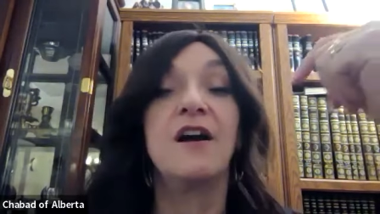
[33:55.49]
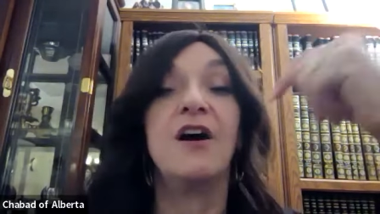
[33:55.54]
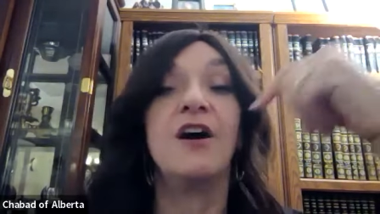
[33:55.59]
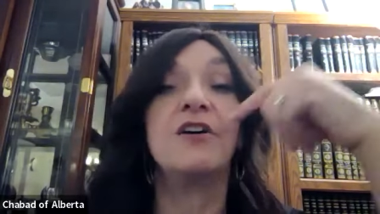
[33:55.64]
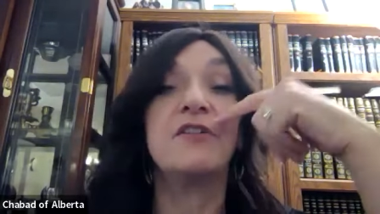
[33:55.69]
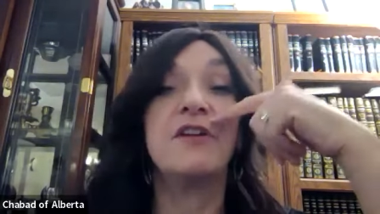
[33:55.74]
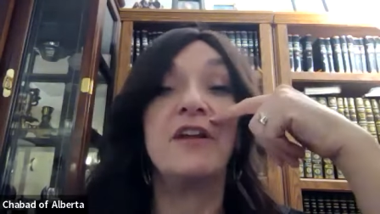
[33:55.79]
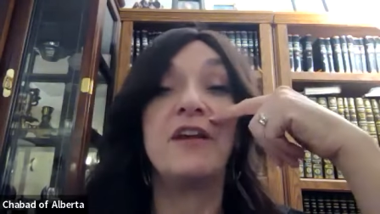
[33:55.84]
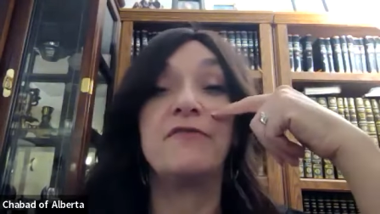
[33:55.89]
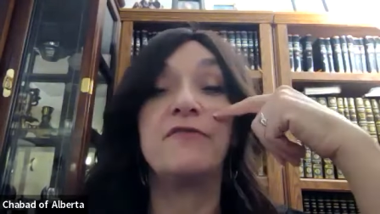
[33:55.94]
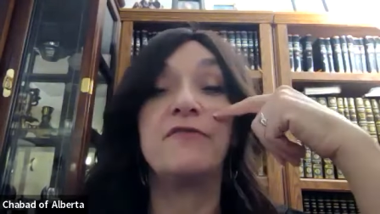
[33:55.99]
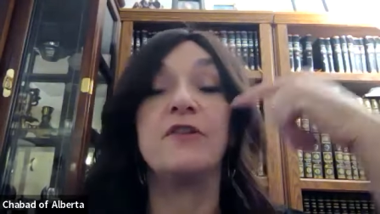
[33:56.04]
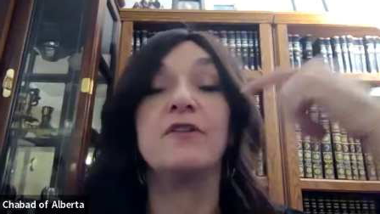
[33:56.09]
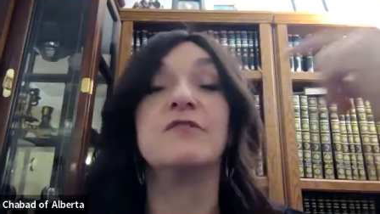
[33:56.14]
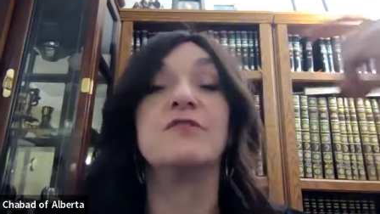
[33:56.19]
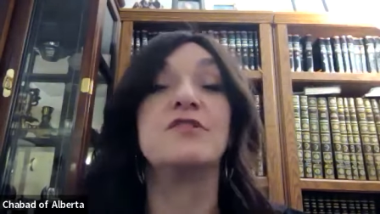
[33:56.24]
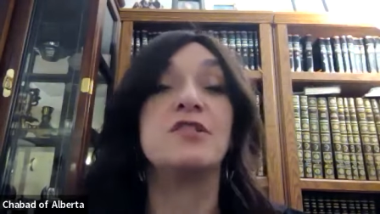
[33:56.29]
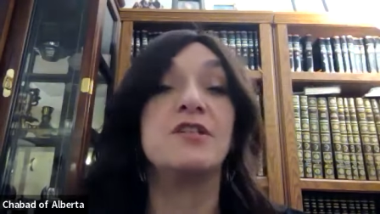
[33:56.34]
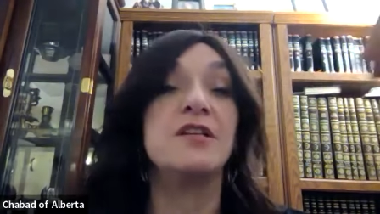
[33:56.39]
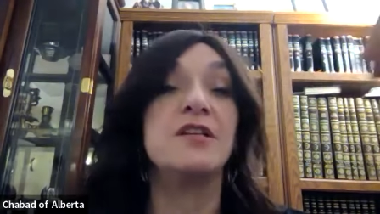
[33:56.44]
our nephew,
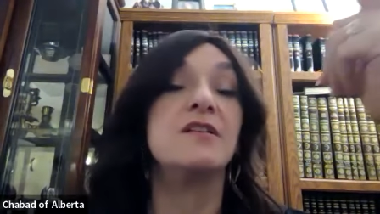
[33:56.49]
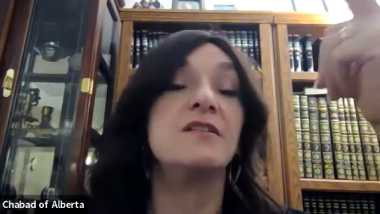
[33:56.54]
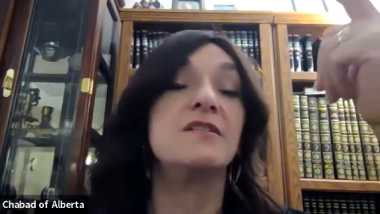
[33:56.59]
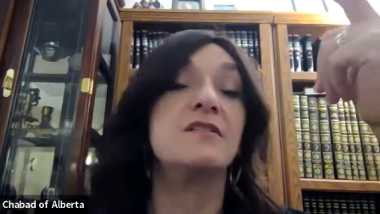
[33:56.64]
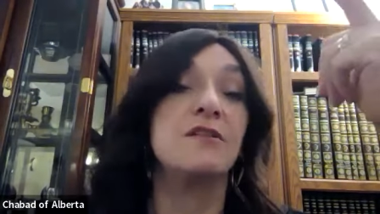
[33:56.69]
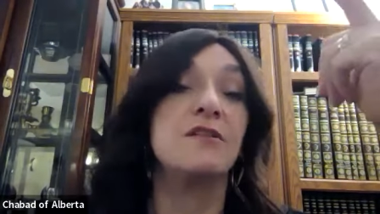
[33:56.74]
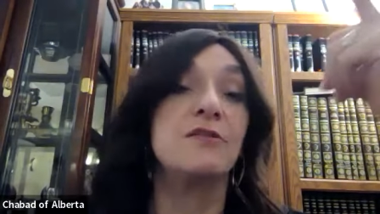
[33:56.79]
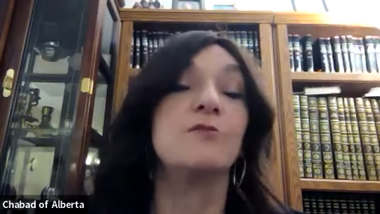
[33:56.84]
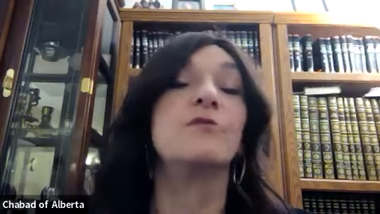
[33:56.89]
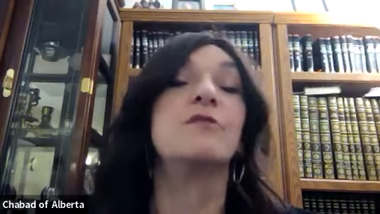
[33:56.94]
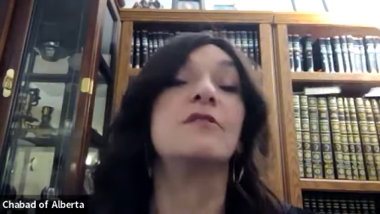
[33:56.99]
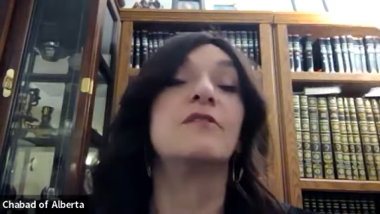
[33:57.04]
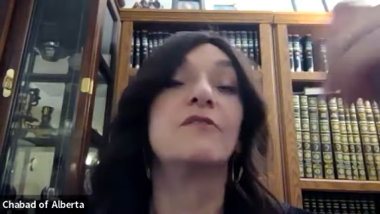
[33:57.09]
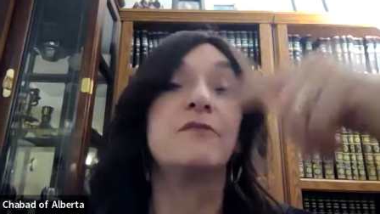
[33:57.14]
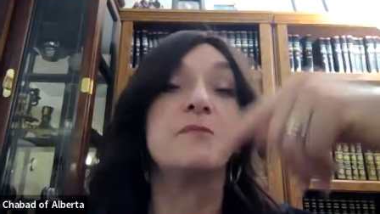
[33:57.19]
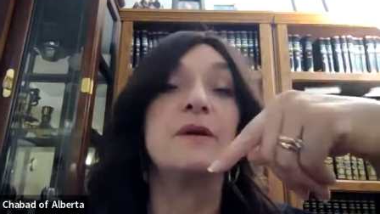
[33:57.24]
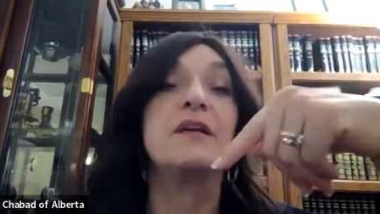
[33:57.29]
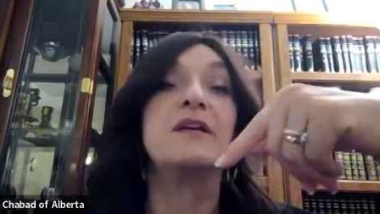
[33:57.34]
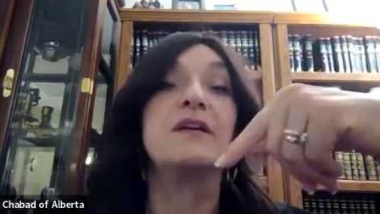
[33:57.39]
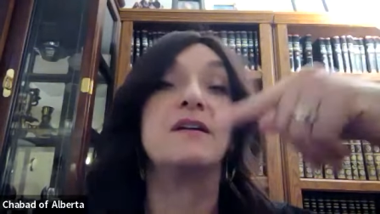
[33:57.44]
and she is the daughter
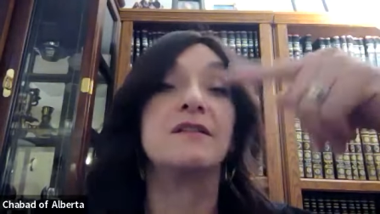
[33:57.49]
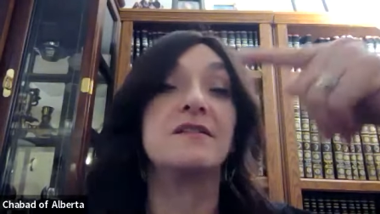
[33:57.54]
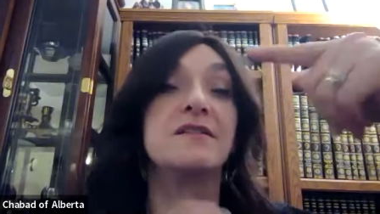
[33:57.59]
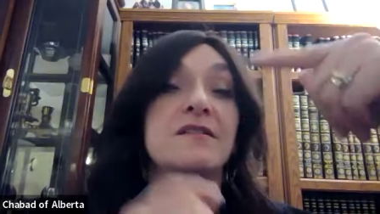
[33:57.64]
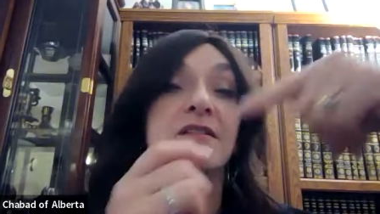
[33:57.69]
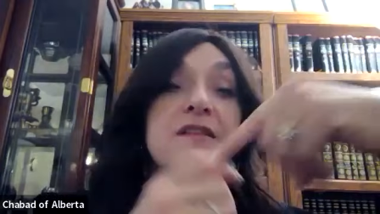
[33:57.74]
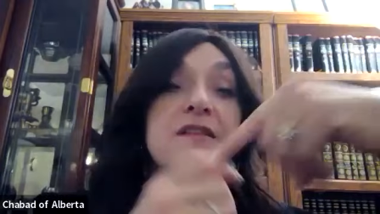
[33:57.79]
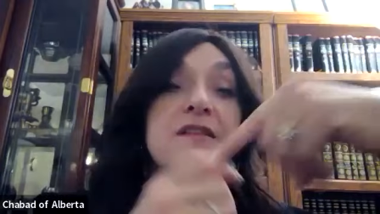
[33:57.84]
of my cousin.